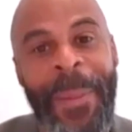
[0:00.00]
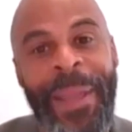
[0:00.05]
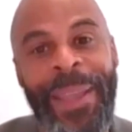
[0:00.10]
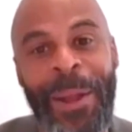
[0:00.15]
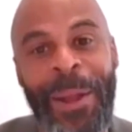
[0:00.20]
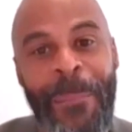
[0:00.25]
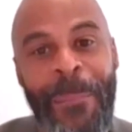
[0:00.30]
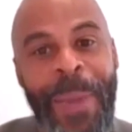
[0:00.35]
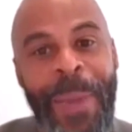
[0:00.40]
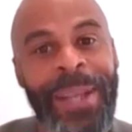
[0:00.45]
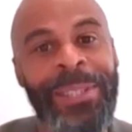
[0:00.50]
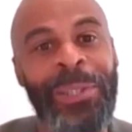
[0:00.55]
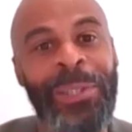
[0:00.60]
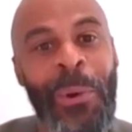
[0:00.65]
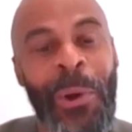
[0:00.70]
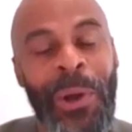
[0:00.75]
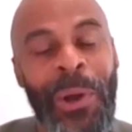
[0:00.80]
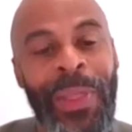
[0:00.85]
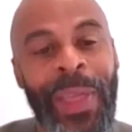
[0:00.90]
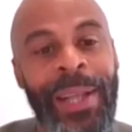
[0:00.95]
You know, make
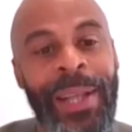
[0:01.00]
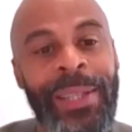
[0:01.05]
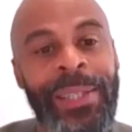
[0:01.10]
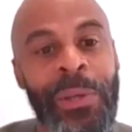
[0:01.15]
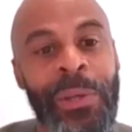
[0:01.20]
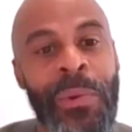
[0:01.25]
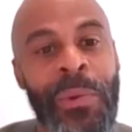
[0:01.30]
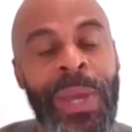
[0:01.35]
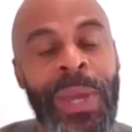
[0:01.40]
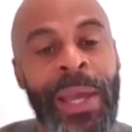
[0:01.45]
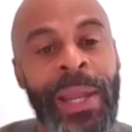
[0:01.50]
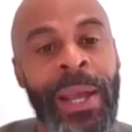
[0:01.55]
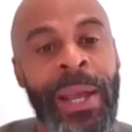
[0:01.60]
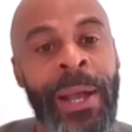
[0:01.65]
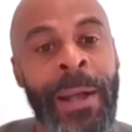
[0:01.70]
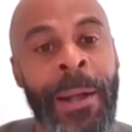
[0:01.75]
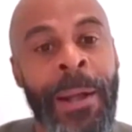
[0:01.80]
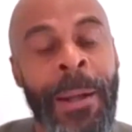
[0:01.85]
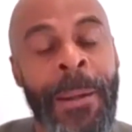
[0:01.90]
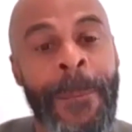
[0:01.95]
sure that you can
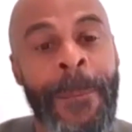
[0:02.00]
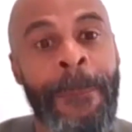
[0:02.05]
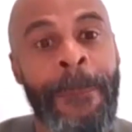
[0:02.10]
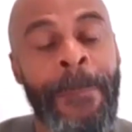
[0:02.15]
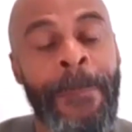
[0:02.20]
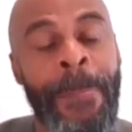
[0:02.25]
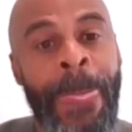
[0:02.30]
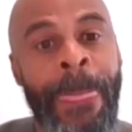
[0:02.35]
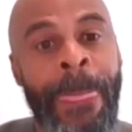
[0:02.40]
um,